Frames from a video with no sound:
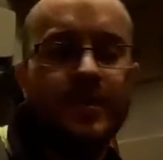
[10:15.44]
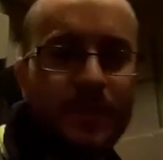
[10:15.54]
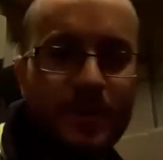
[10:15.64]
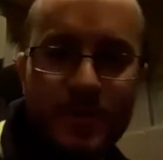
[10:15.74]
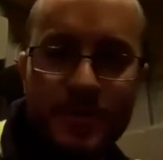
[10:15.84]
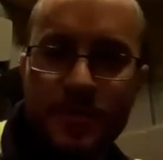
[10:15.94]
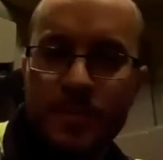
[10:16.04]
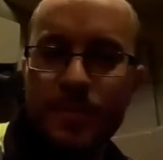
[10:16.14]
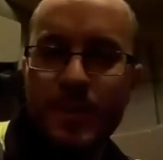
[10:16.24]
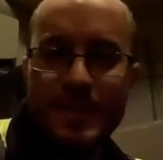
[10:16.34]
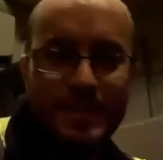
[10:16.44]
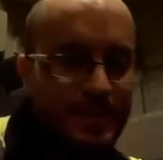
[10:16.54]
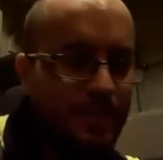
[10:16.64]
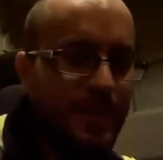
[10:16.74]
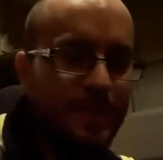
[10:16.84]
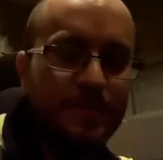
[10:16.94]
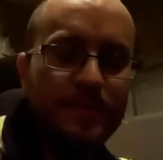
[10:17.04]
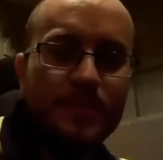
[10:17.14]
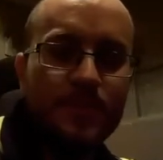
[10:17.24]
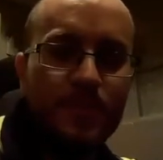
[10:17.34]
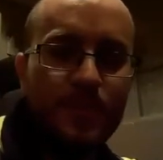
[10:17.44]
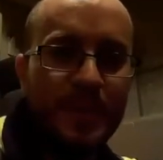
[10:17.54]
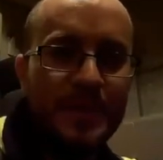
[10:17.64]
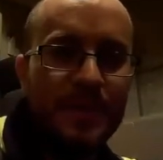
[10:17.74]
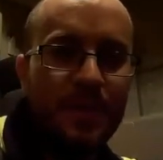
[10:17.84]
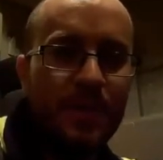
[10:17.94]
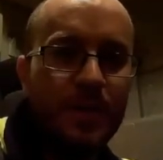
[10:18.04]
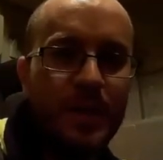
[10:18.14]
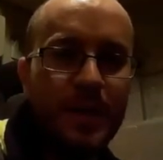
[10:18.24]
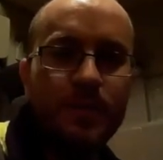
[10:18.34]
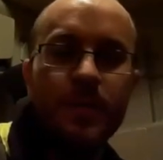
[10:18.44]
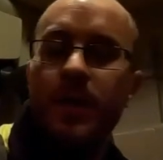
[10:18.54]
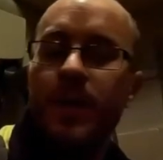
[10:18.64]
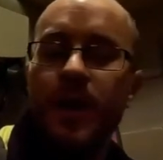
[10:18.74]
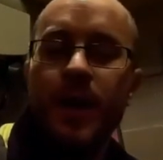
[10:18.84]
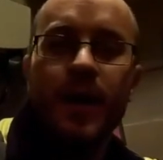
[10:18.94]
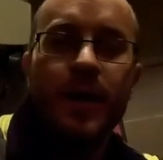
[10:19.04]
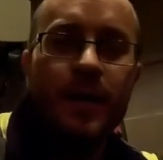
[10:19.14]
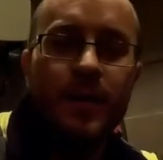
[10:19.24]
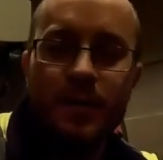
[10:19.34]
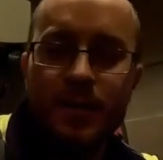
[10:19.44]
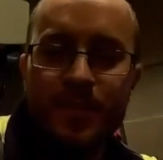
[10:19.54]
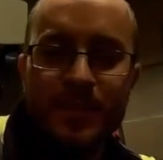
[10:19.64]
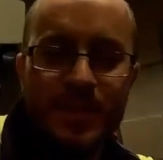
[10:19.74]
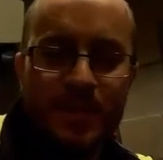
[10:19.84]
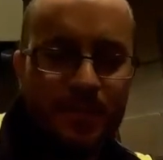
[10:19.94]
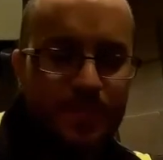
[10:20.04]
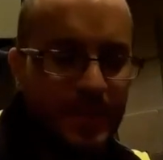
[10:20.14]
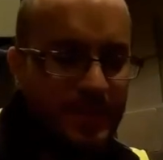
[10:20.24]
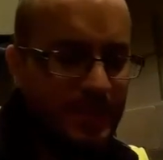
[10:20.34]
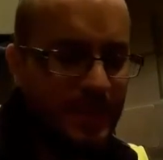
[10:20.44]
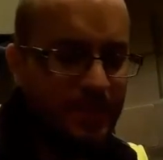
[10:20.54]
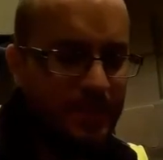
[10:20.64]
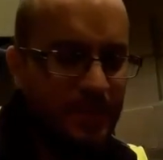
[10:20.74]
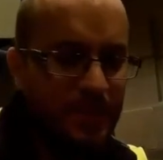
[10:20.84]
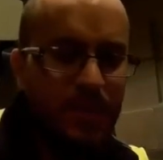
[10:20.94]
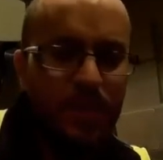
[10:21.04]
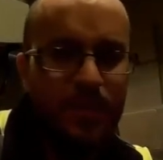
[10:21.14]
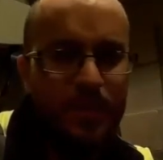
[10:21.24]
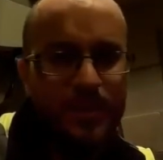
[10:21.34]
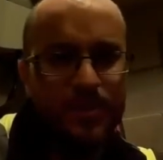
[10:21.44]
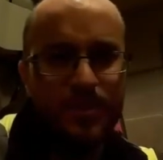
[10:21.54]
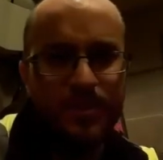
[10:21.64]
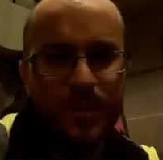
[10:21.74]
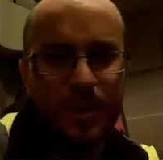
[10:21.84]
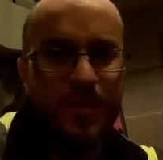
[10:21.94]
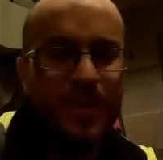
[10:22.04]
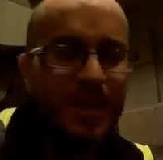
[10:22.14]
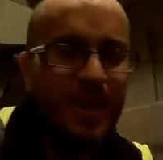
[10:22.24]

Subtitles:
Alright guys, well it's about 9:15 now. I got myself back down to Lockerbie truck stop.